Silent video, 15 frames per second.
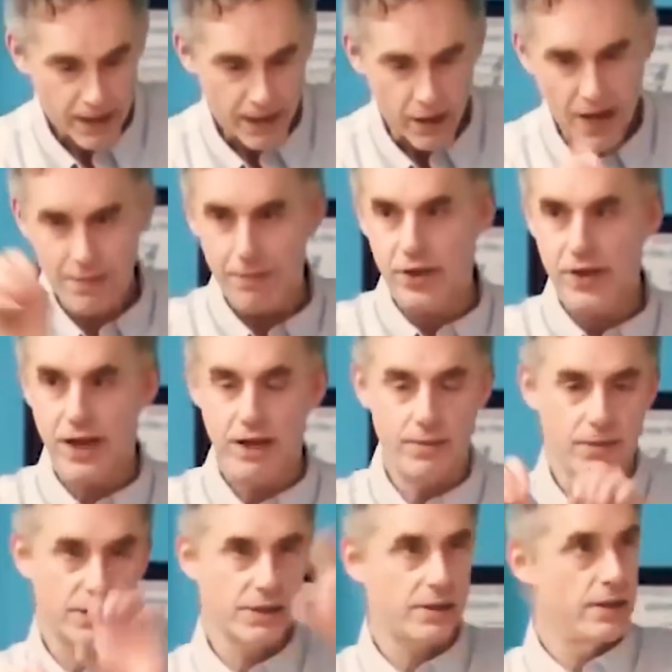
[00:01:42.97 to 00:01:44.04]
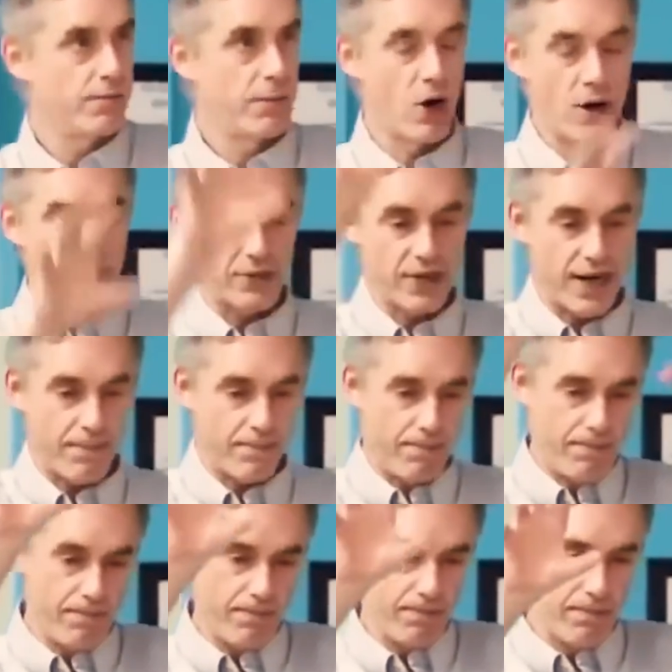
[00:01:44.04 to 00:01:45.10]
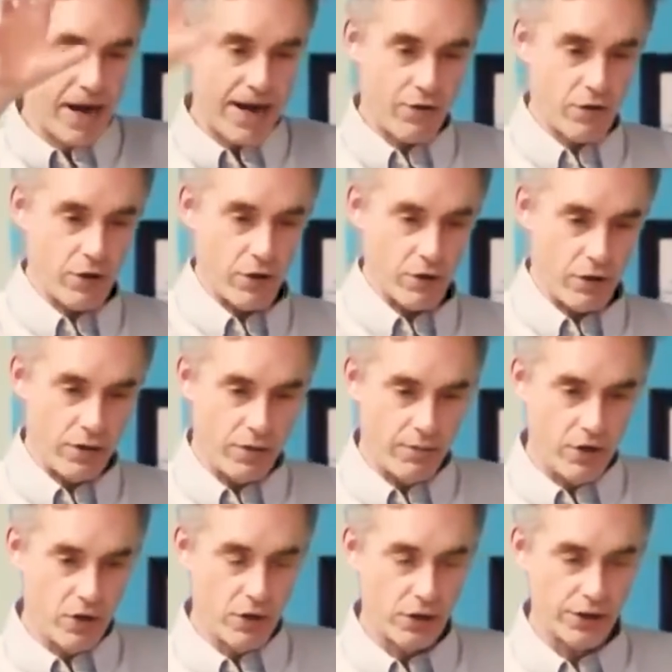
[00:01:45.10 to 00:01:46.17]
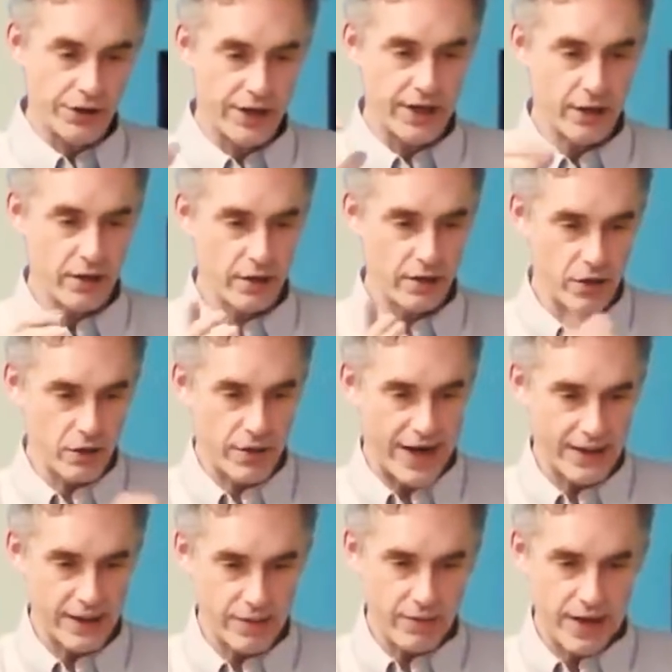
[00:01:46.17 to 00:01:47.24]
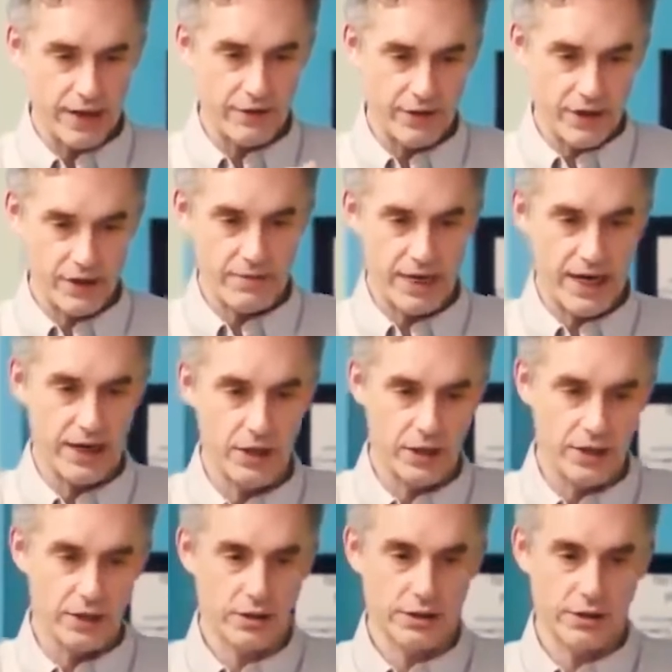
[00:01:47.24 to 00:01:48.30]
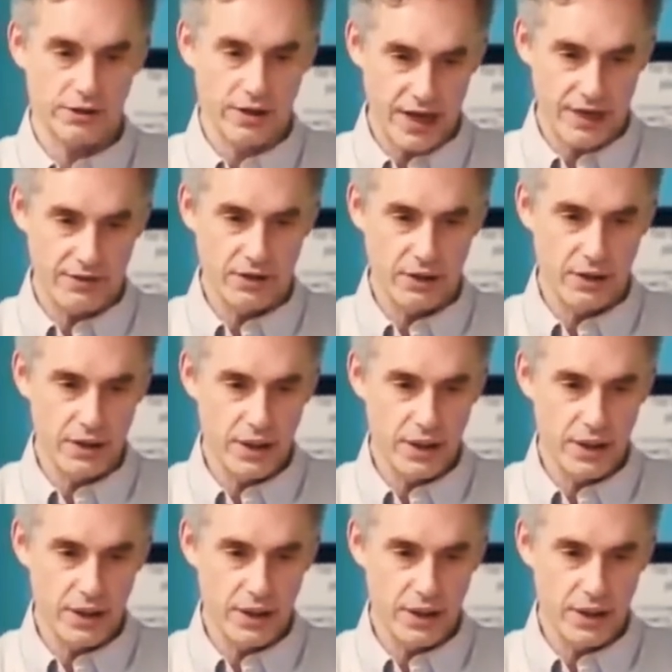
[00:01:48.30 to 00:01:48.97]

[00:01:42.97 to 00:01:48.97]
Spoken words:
Your hypothalamus pops up micro goals that are directly relevant to biological survival.